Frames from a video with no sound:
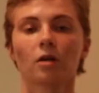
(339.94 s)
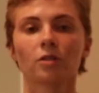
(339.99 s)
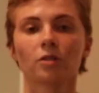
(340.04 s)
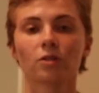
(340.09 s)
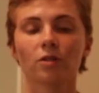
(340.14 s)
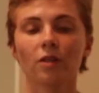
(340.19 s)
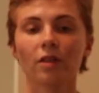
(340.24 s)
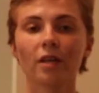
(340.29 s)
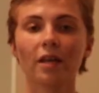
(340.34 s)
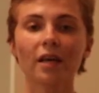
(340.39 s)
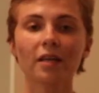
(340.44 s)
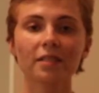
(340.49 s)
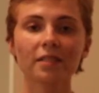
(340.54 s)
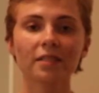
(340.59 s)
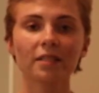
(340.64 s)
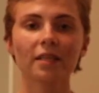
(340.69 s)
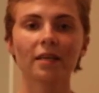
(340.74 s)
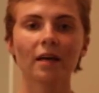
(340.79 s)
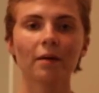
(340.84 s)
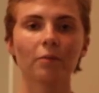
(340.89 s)
So the
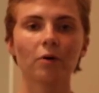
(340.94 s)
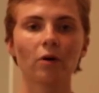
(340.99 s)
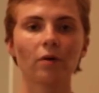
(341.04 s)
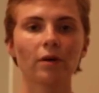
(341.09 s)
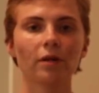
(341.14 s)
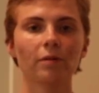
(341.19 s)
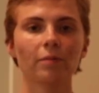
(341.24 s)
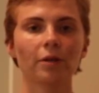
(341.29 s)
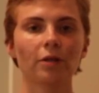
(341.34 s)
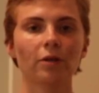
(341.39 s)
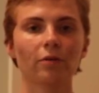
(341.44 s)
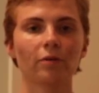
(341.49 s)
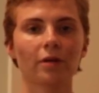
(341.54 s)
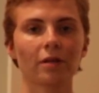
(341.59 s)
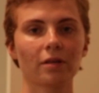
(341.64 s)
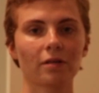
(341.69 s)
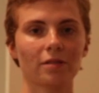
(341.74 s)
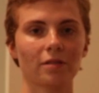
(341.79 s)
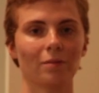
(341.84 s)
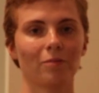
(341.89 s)
next thing I'm going to be
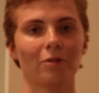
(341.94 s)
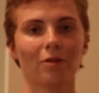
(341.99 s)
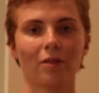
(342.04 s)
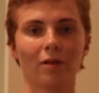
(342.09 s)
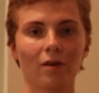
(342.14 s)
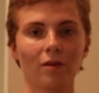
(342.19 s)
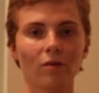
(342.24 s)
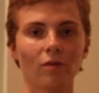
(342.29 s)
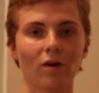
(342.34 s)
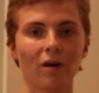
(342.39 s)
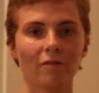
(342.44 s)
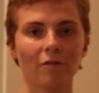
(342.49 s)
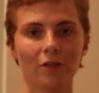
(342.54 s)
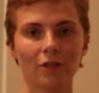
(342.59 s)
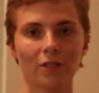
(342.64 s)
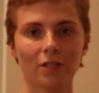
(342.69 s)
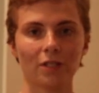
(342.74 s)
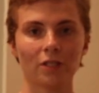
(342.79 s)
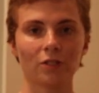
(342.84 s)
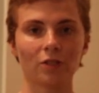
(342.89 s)
doing is something that you
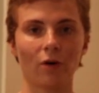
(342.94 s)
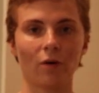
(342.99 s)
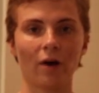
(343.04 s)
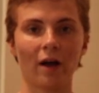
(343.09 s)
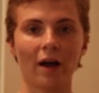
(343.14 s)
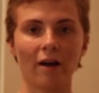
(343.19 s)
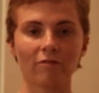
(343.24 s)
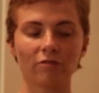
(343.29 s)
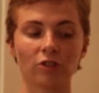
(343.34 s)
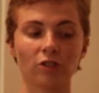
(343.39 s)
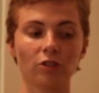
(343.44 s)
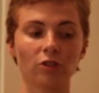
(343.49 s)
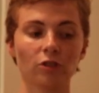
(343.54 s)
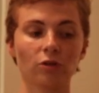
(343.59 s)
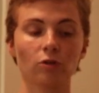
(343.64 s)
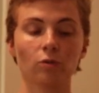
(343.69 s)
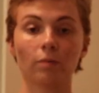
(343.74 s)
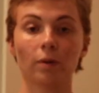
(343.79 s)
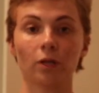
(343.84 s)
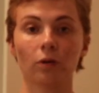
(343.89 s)
obviously don't have to
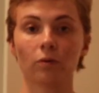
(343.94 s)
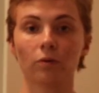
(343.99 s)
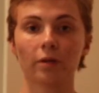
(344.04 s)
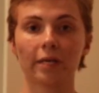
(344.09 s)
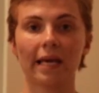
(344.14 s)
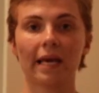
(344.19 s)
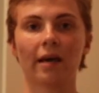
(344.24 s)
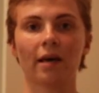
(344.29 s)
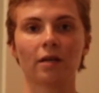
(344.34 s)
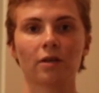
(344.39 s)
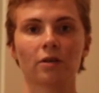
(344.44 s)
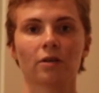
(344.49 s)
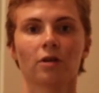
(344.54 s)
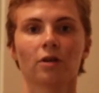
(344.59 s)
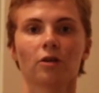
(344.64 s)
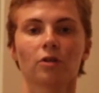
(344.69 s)
do, but you can.